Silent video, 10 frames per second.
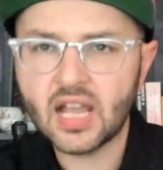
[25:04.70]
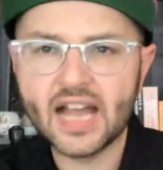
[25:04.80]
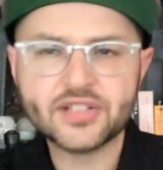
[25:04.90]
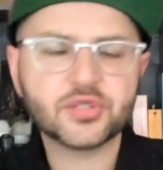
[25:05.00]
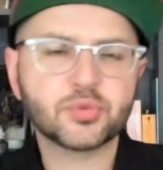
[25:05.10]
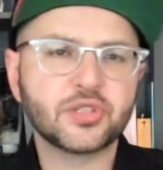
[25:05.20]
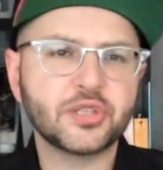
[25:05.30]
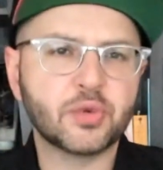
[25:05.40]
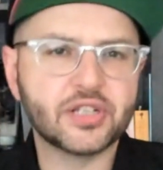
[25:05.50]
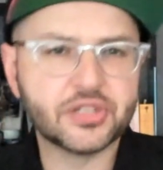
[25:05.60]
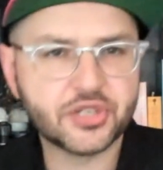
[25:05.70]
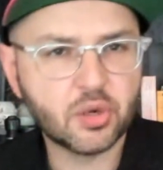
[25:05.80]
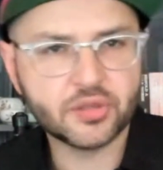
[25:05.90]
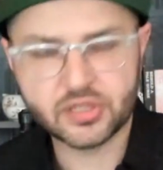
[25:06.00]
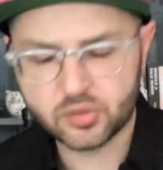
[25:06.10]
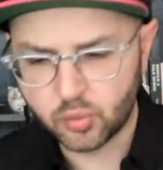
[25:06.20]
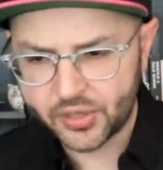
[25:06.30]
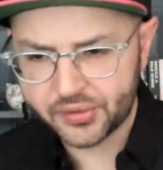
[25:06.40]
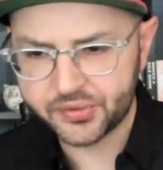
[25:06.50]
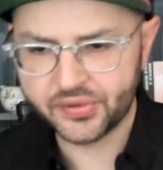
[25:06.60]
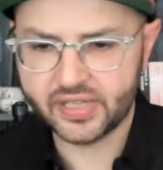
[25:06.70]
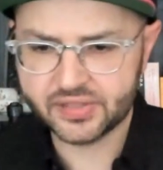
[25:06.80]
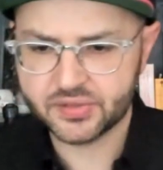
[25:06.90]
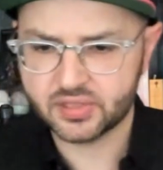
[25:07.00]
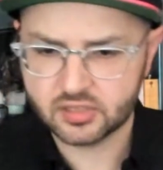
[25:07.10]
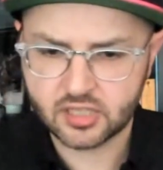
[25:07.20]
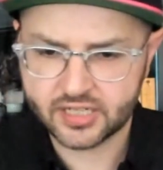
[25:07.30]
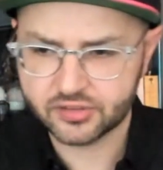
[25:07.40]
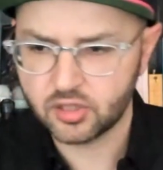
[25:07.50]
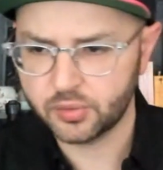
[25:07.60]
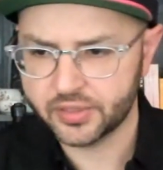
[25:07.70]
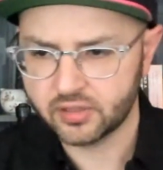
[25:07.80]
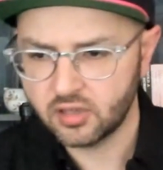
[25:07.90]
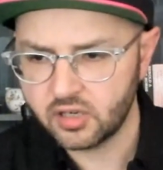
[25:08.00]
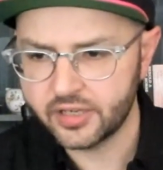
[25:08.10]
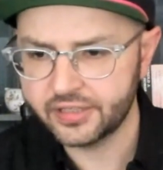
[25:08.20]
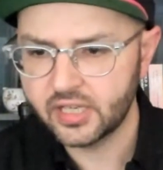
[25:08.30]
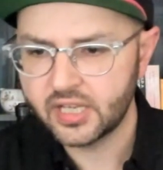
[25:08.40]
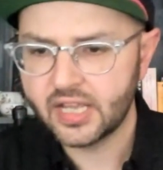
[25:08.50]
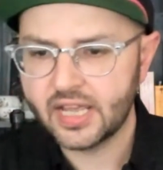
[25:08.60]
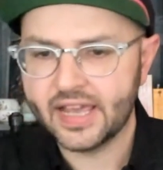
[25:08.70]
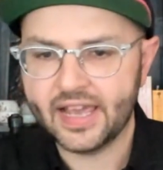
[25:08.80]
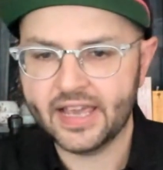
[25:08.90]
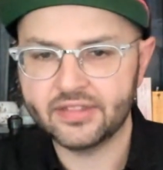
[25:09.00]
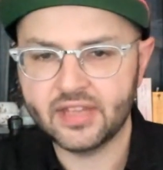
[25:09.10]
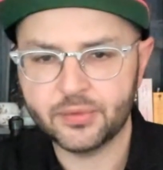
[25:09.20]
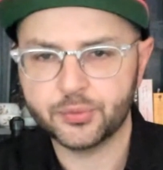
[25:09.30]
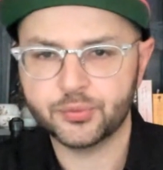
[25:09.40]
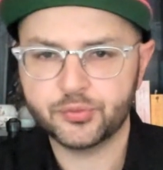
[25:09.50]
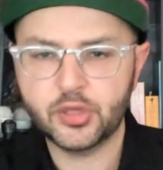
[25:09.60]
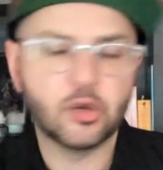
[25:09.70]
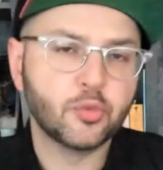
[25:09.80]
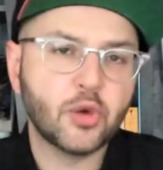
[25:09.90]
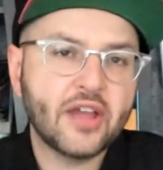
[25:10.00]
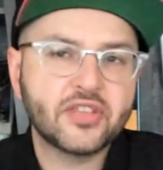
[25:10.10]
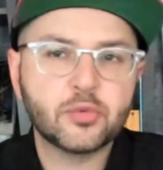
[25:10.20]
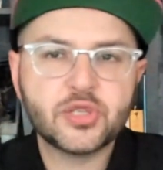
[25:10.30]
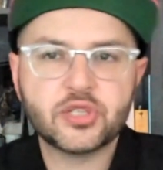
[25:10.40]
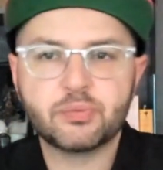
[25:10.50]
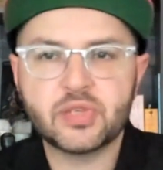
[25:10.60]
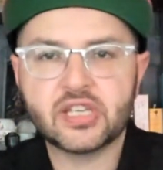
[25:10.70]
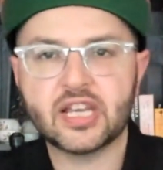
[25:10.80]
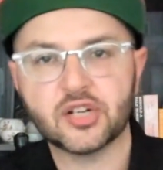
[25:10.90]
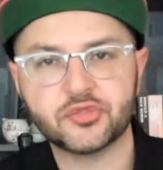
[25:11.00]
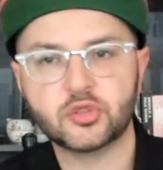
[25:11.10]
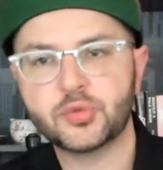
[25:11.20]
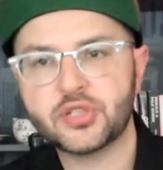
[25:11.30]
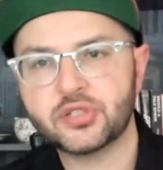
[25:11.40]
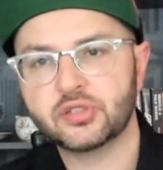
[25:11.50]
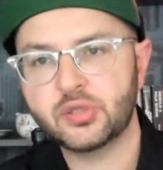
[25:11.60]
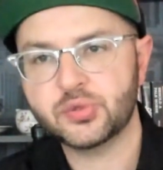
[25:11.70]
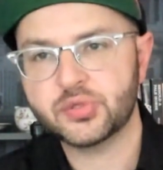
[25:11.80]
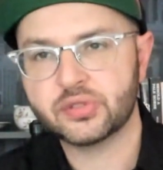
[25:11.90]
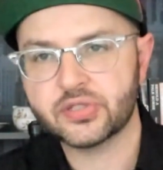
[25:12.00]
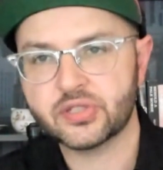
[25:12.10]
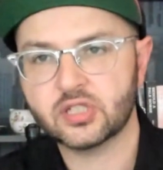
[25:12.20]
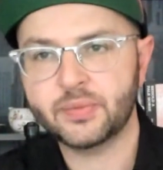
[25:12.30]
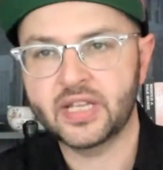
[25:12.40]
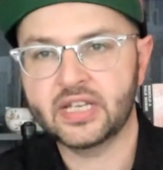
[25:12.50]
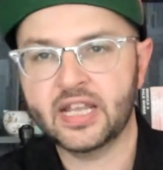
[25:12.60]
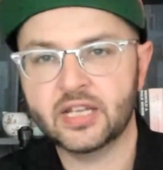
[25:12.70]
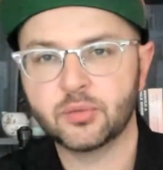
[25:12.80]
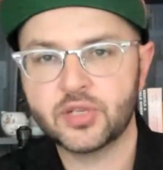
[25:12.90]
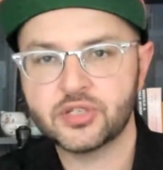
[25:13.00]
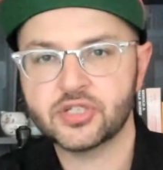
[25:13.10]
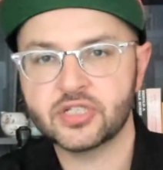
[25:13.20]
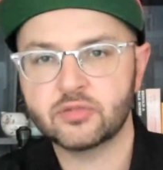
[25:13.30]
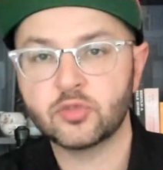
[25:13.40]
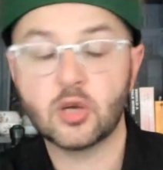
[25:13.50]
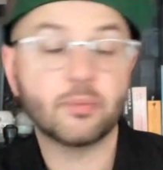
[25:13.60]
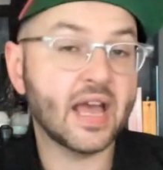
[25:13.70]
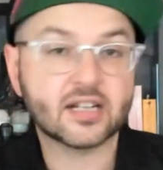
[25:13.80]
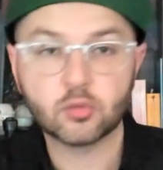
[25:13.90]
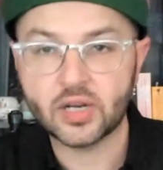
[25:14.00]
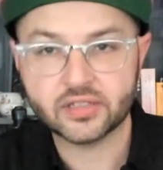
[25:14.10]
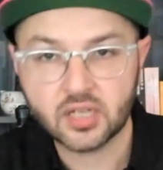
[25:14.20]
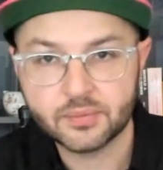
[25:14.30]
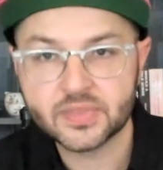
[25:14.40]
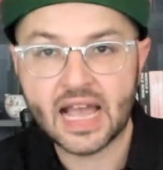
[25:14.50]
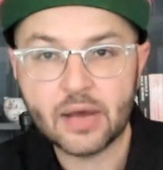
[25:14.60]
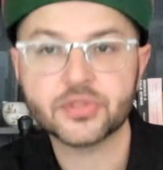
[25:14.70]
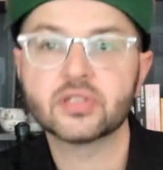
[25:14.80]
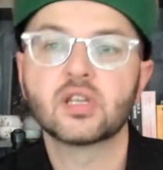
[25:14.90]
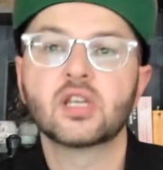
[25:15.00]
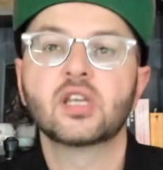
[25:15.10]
I just really wanted to show all these weird things that are kind of going on, and that, you know, I think we should be careful. We should use discernment, and we should, no matter what comes out,